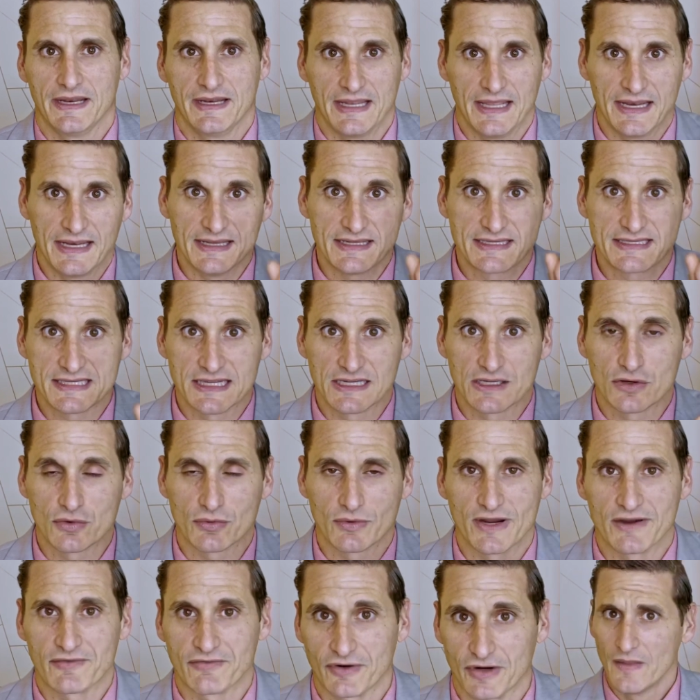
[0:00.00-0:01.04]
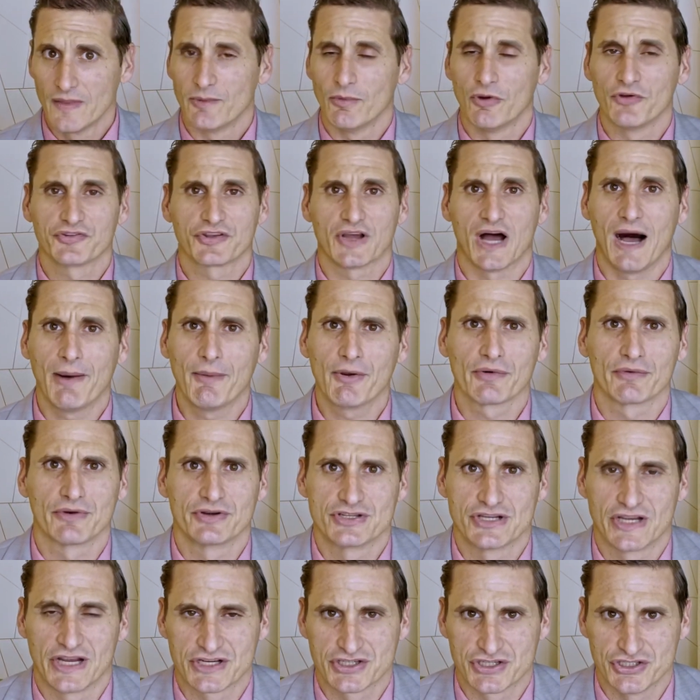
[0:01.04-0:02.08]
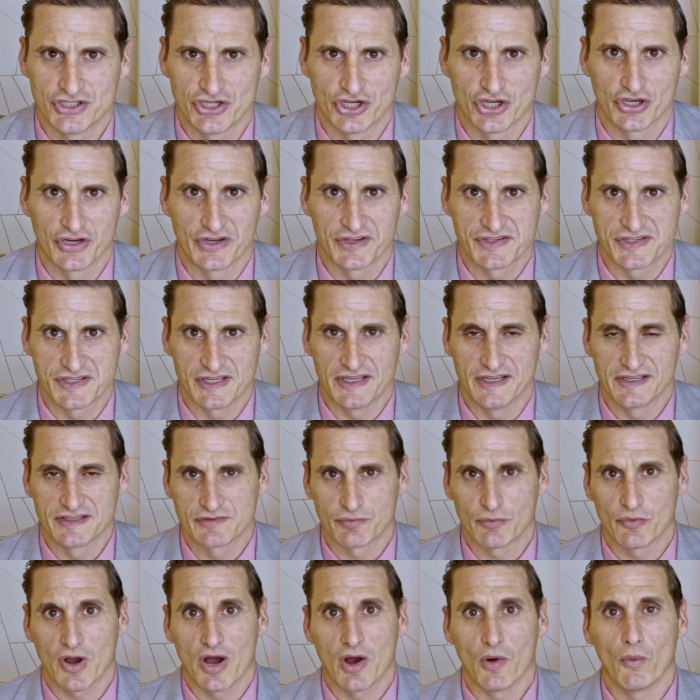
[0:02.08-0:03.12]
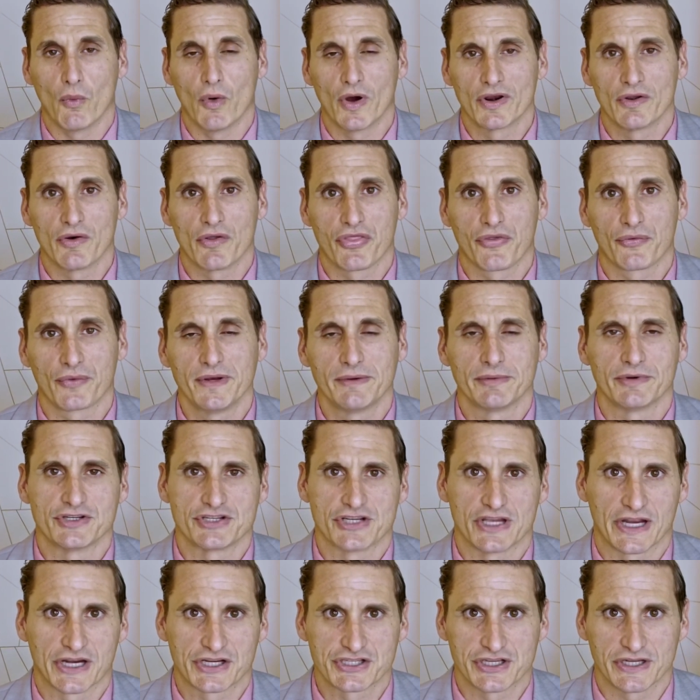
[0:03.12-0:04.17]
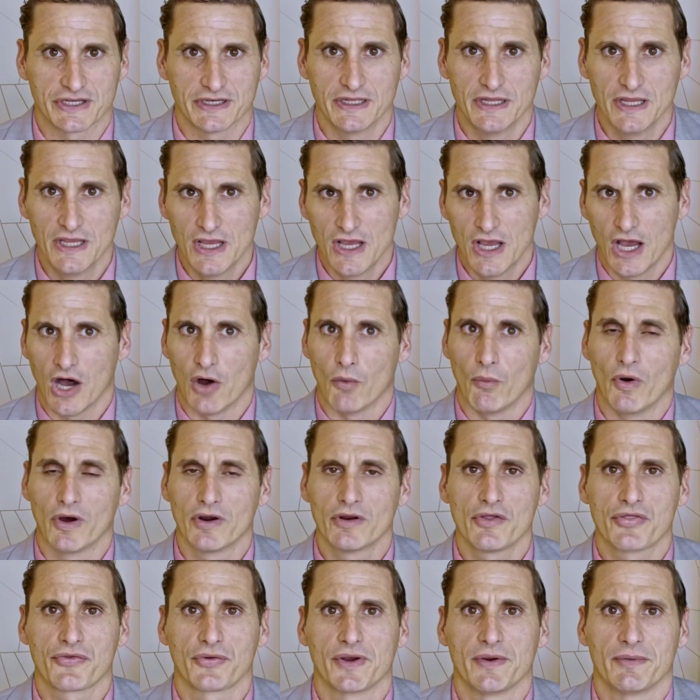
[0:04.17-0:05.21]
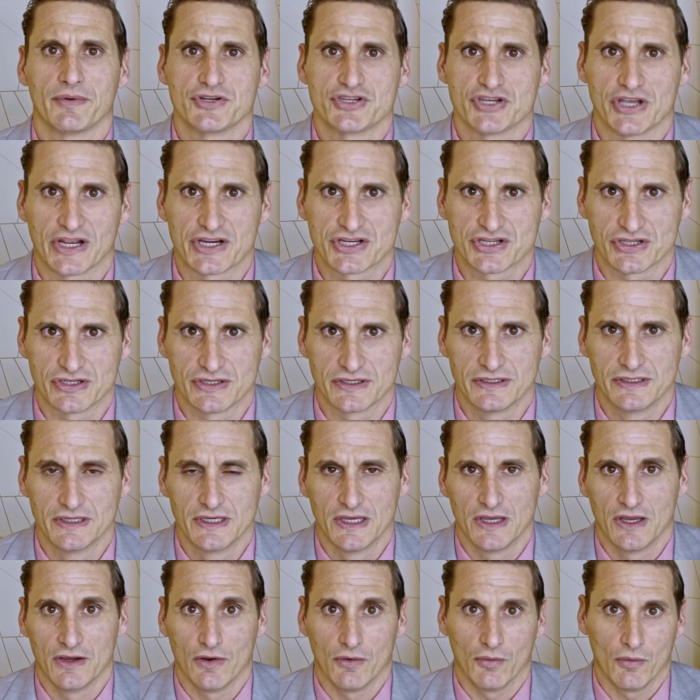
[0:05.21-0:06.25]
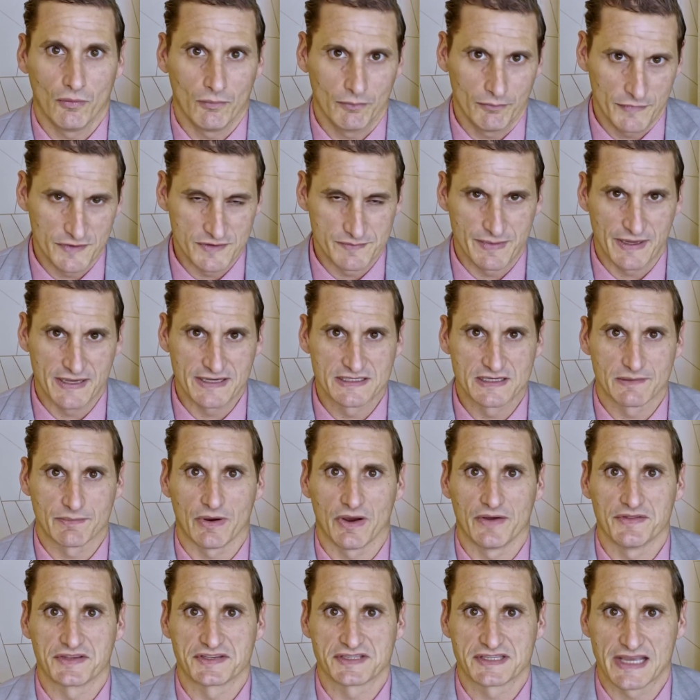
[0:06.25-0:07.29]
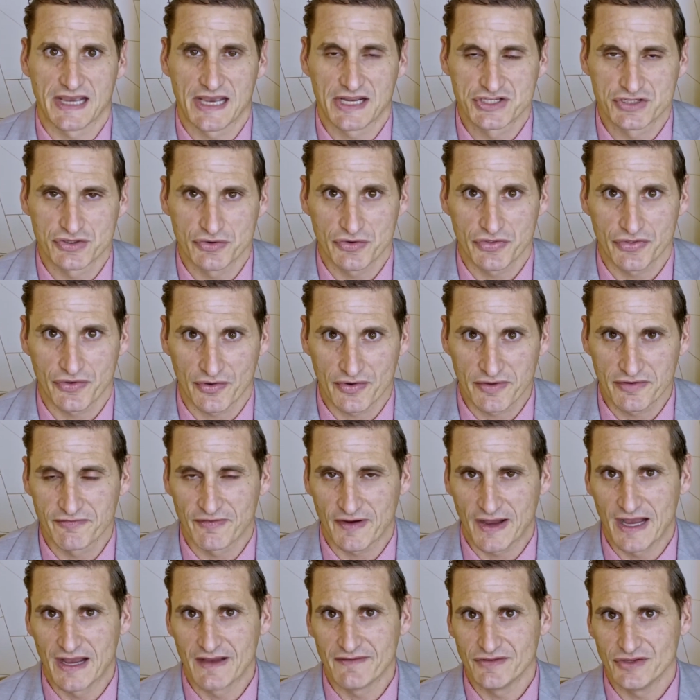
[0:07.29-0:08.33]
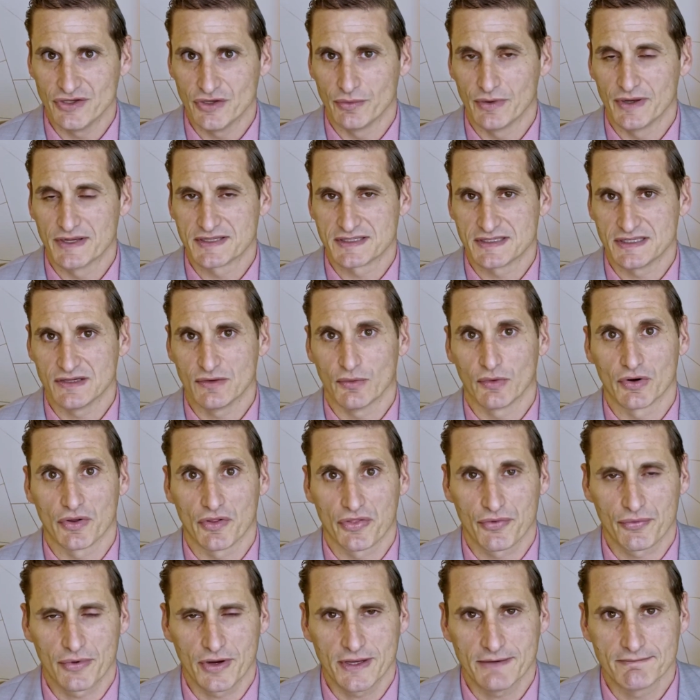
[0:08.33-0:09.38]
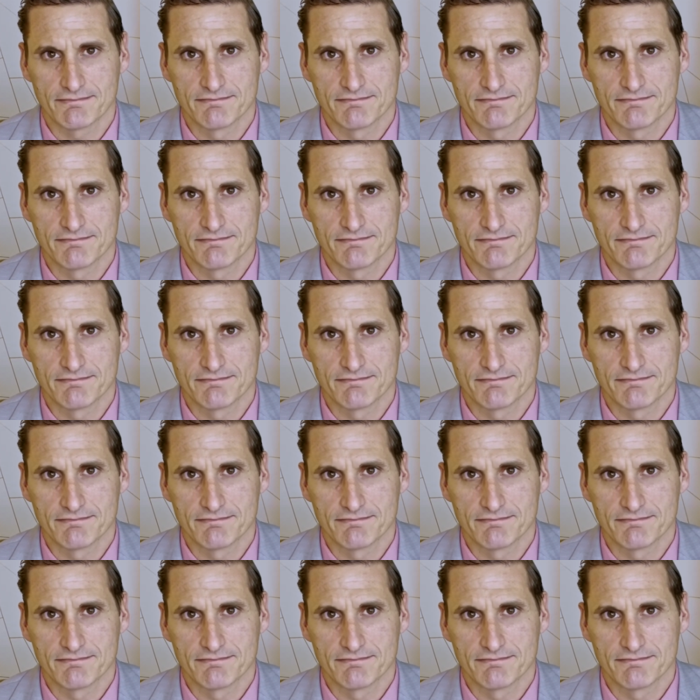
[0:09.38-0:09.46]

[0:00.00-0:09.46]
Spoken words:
in a single reference. The most common rejection you're going to see is a 103 rejection. A 103 rejection is based upon the statute 35 USC 103.